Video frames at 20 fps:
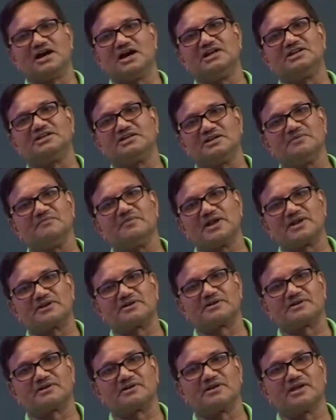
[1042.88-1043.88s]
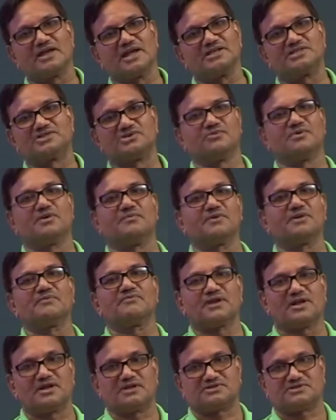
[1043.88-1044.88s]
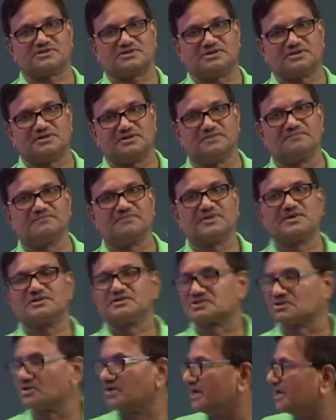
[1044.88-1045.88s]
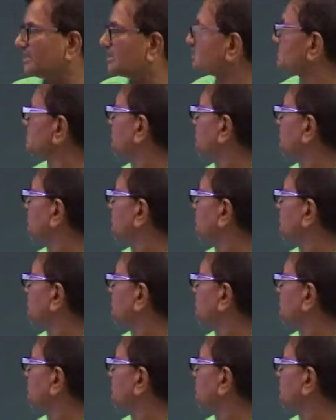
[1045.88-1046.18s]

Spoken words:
ultimate achievable velocity. So let us